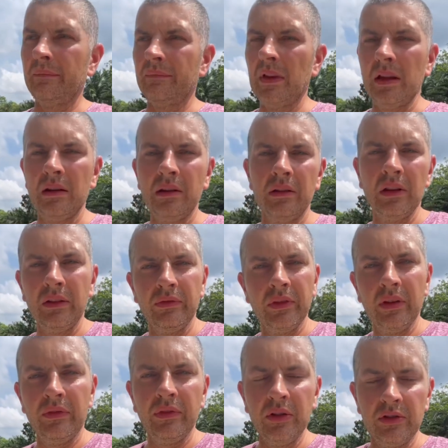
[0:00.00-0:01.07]

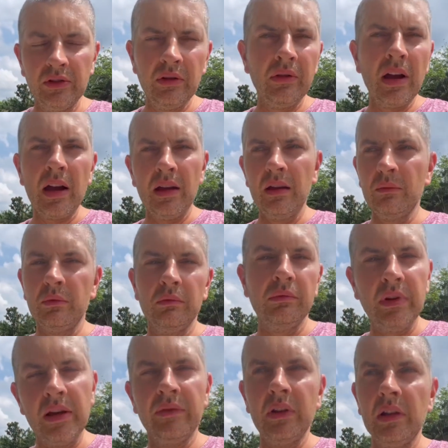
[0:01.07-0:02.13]
if you do that, it will
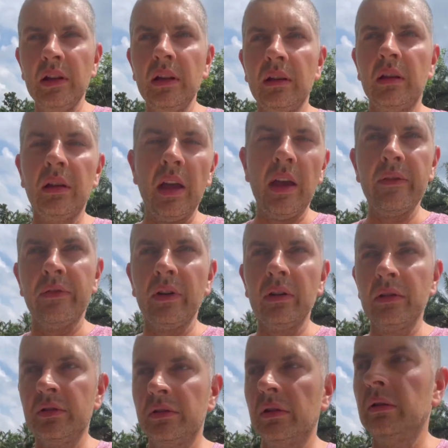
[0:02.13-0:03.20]
never leak,
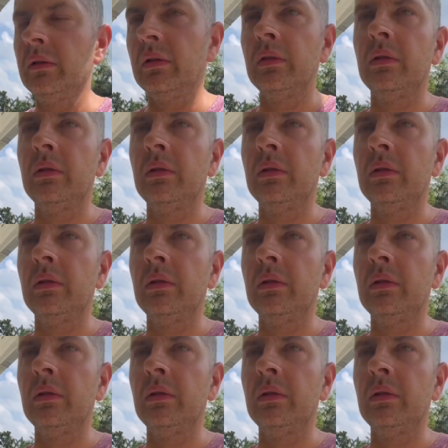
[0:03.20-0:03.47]
ever. So